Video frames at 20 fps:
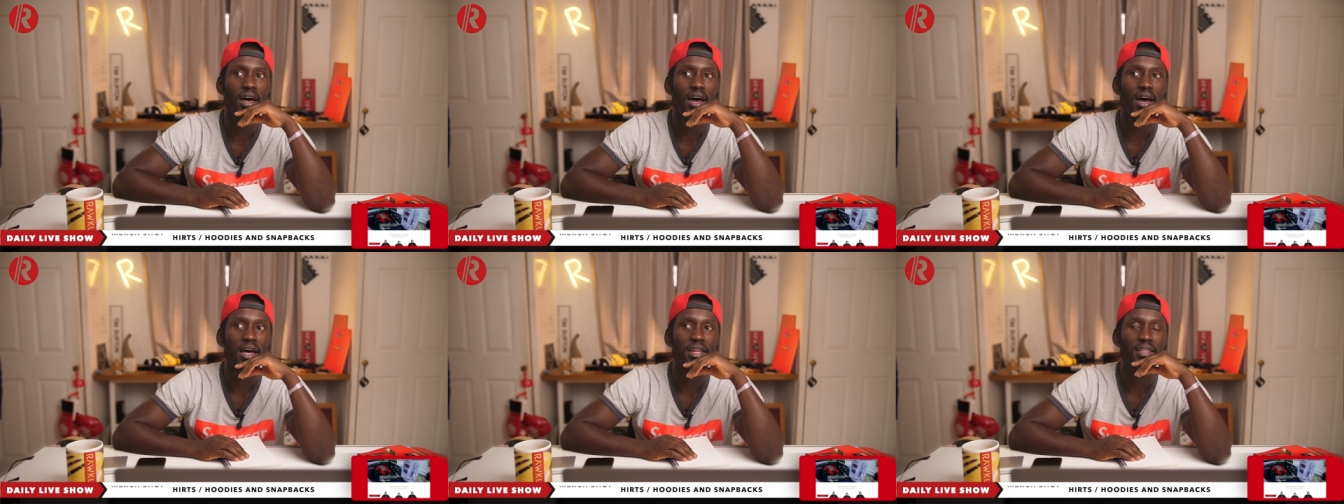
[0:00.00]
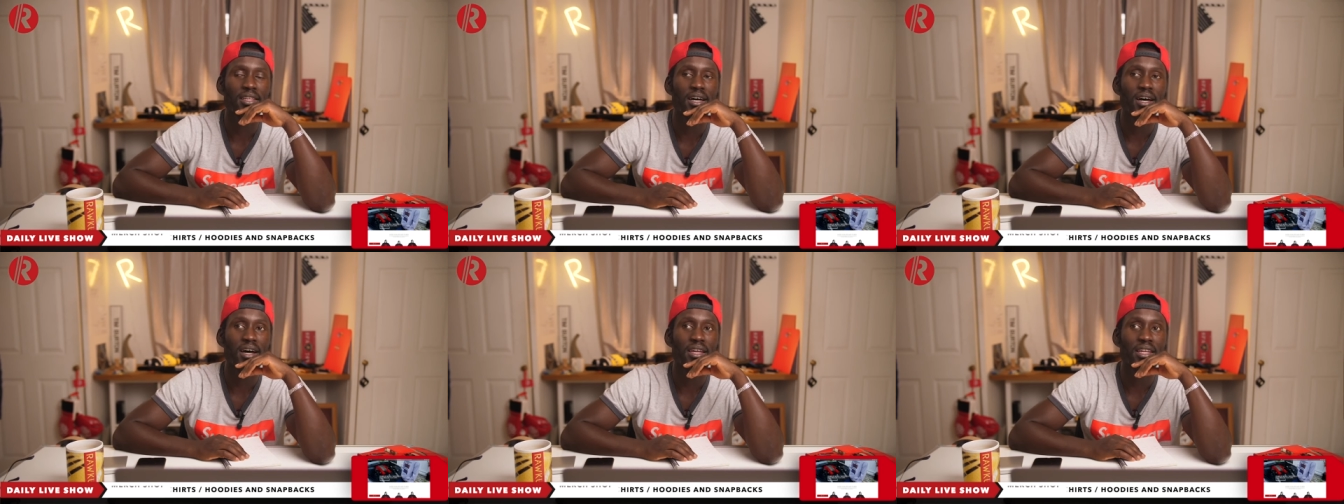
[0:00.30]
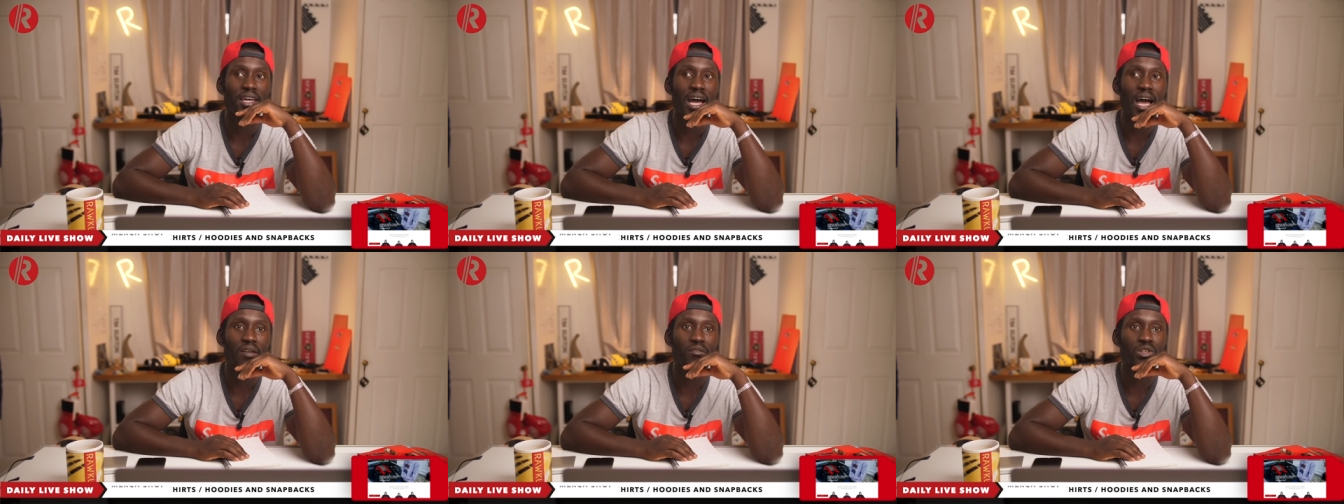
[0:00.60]
And uh,
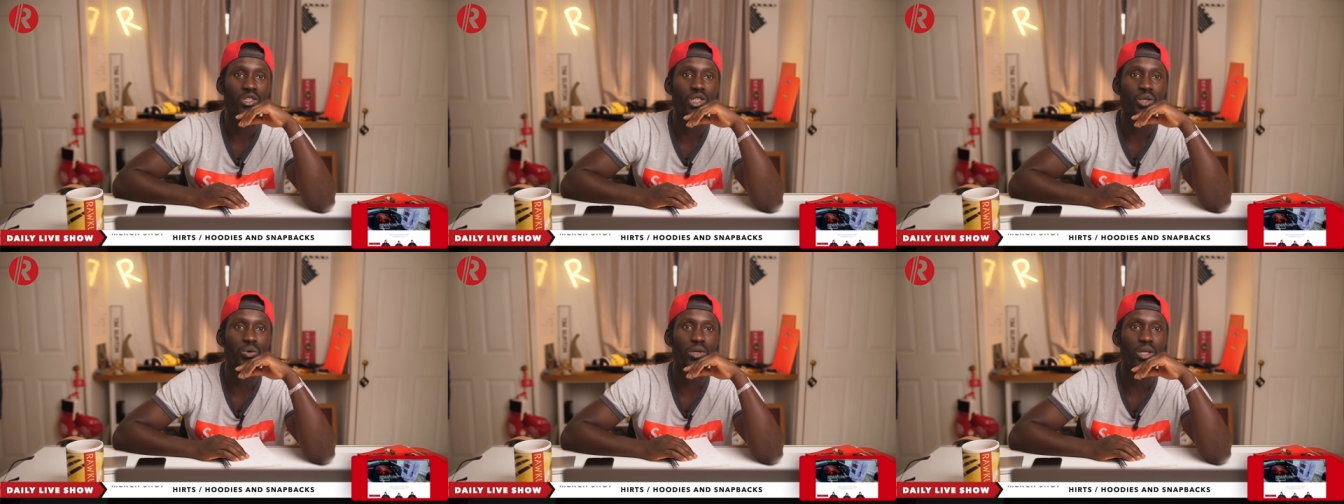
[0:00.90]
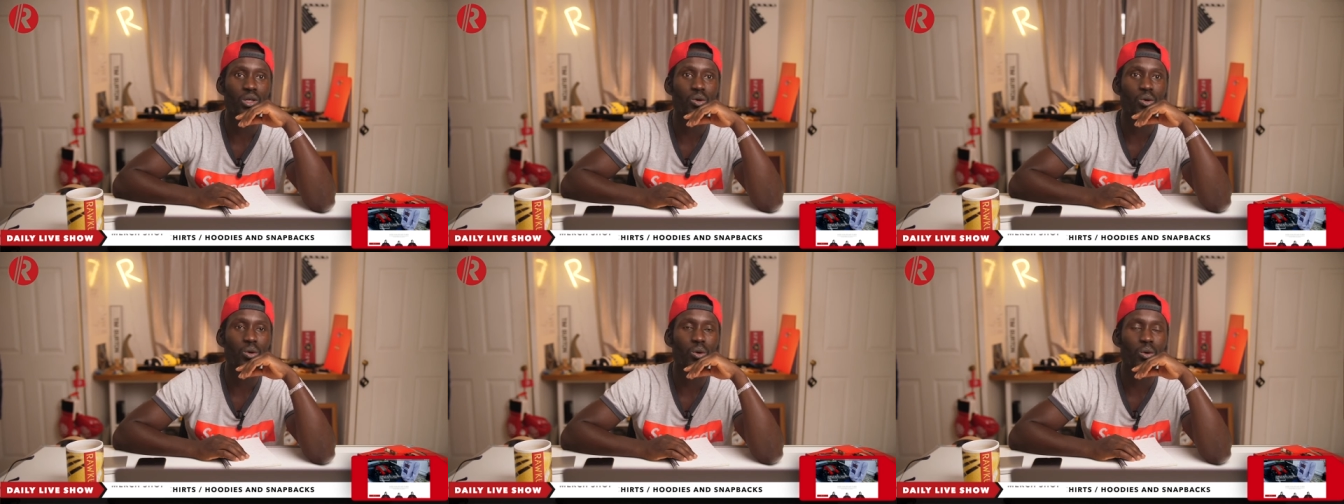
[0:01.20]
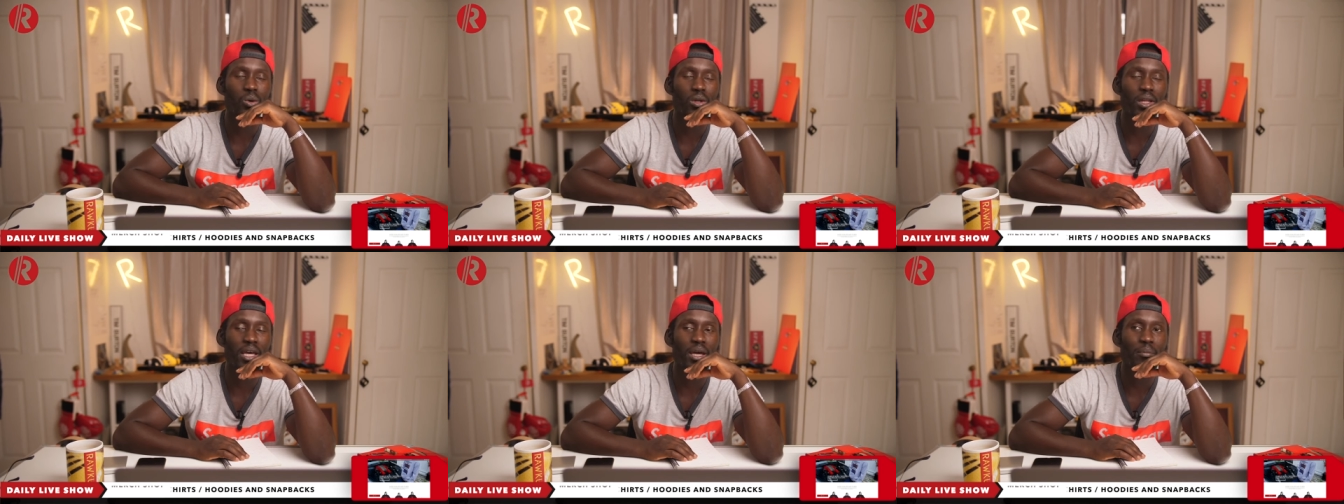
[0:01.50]
they're having to
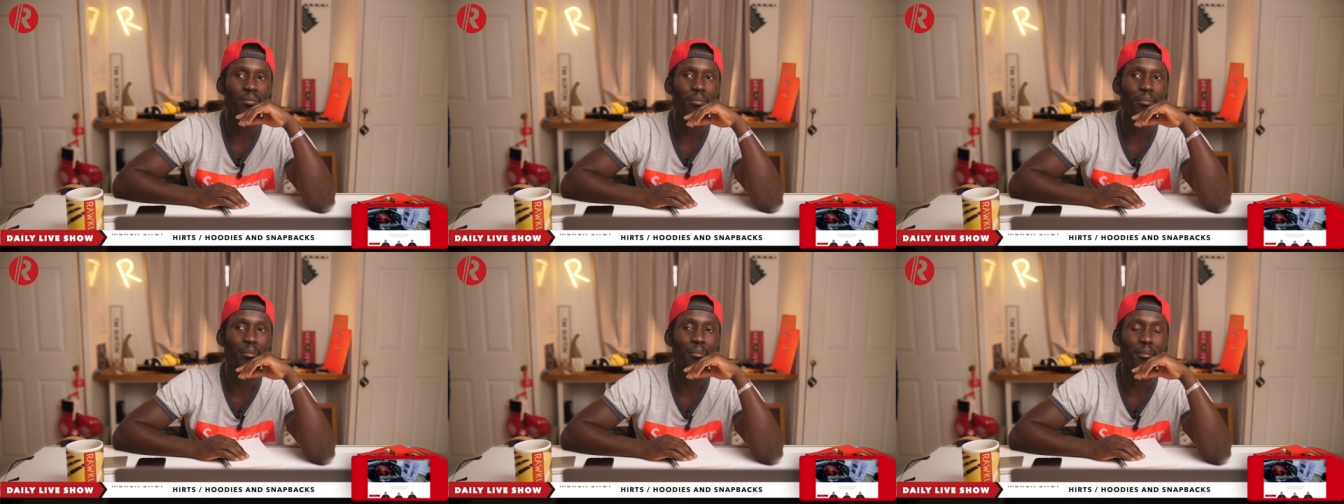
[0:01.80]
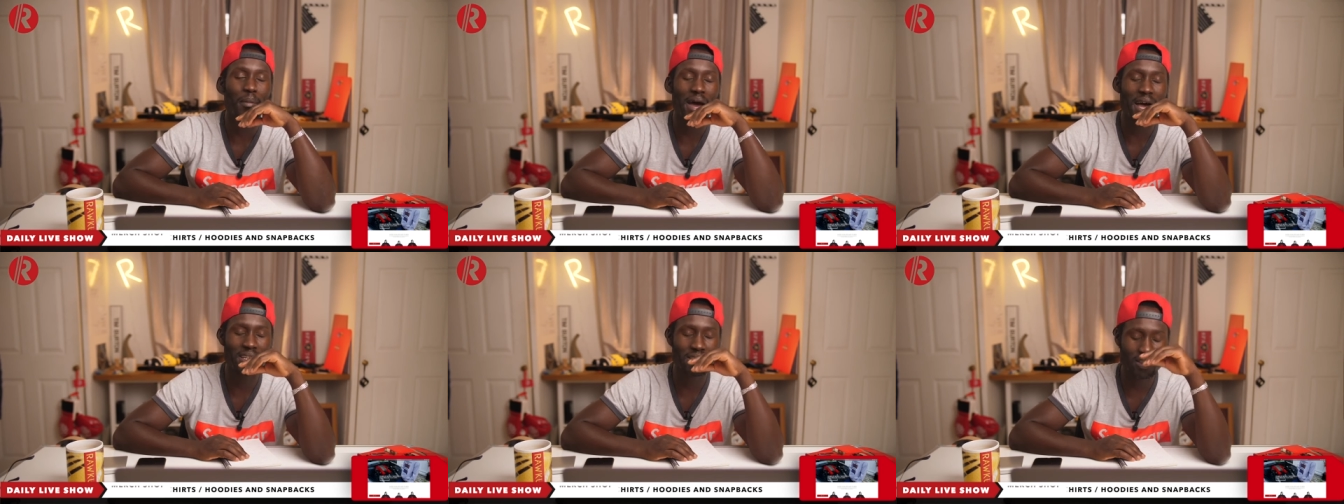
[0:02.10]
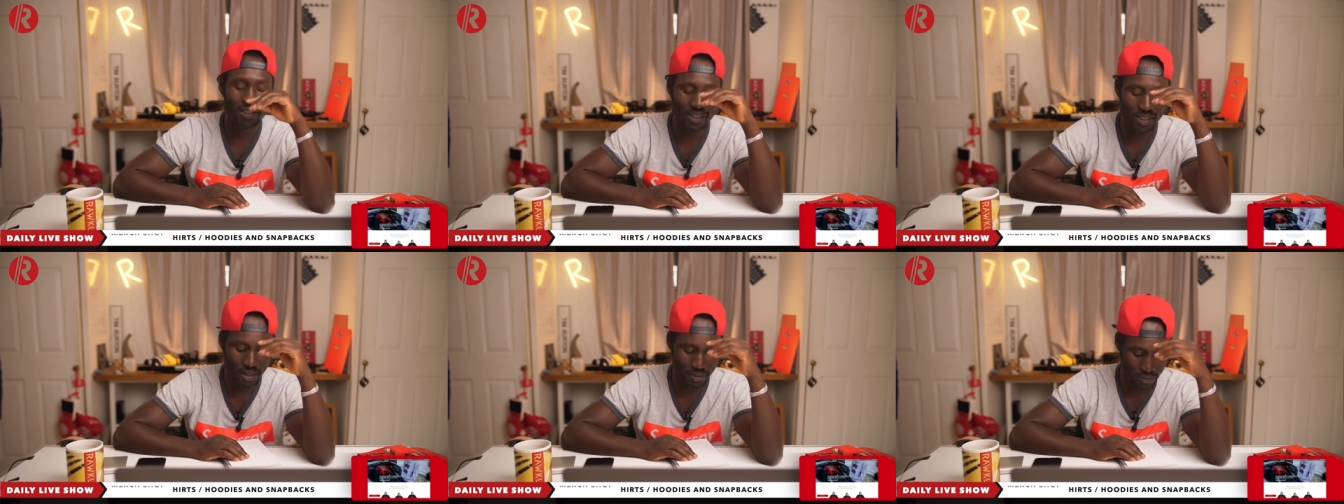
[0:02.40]
recall a
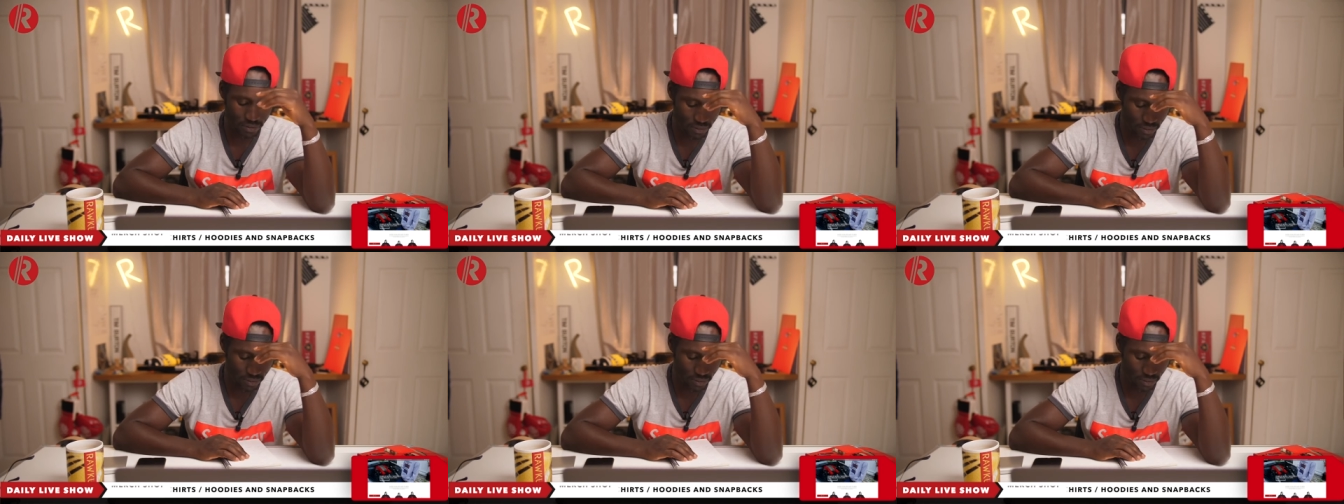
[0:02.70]
massive